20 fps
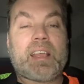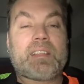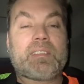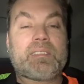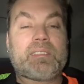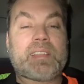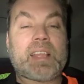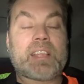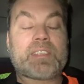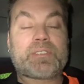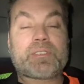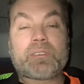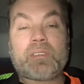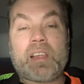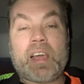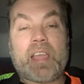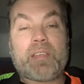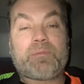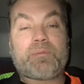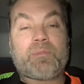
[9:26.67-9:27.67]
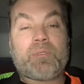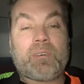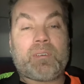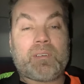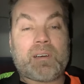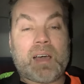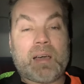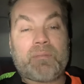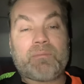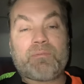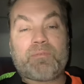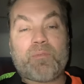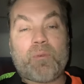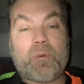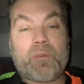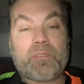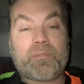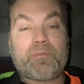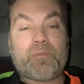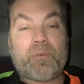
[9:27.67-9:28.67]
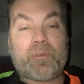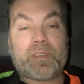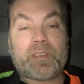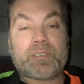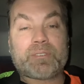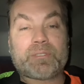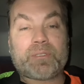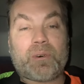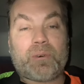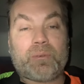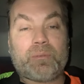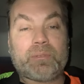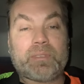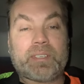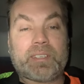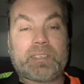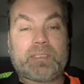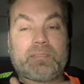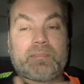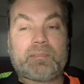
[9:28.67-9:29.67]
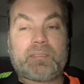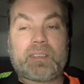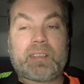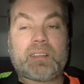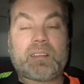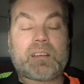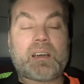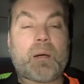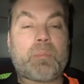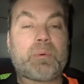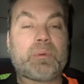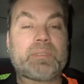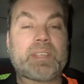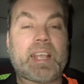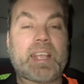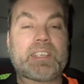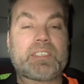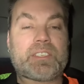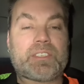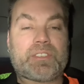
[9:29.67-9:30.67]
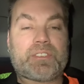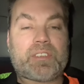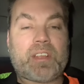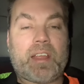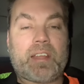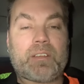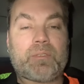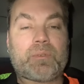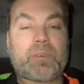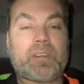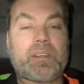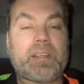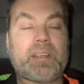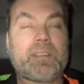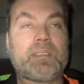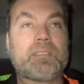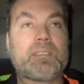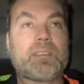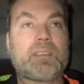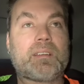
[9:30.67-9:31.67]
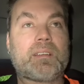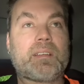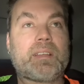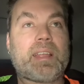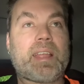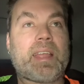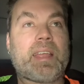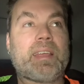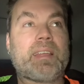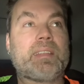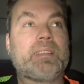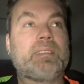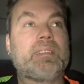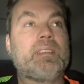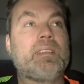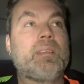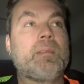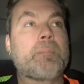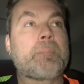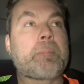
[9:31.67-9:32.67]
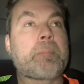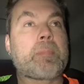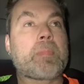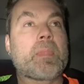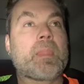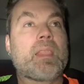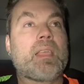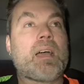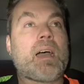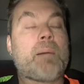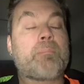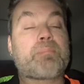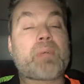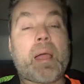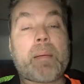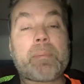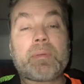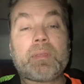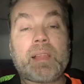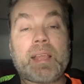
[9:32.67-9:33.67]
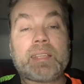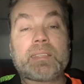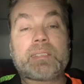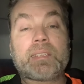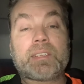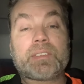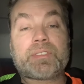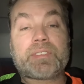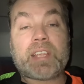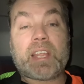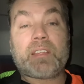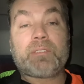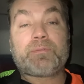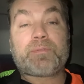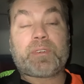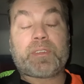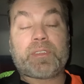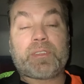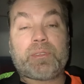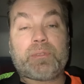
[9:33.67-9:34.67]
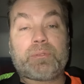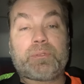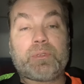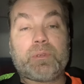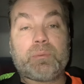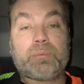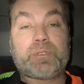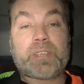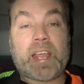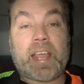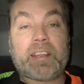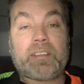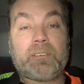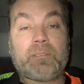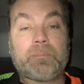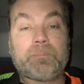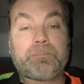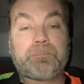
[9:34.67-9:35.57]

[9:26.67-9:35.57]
that's their life. Well, I'm 44 years old in a couple of days in January, and I'm probably late to the scene for the YouTube channel.